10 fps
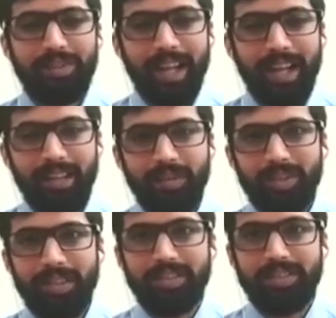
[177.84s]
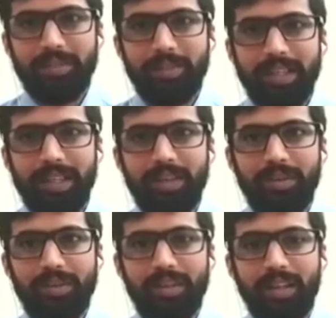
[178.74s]
had witnessed a
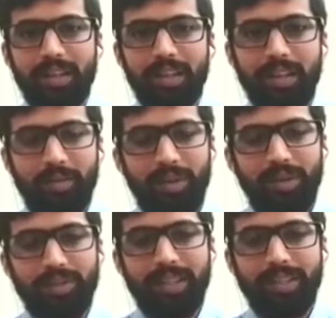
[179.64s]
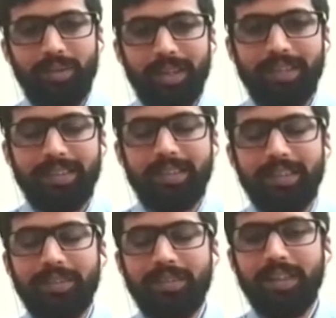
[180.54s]
breakout above that
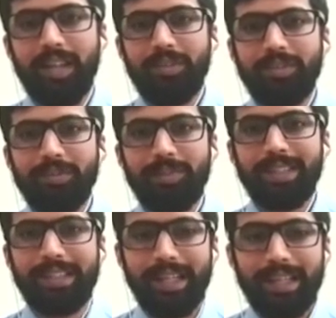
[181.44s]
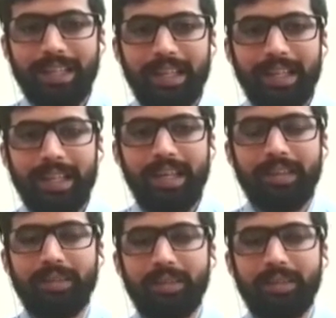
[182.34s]
23,000 levels, but then again,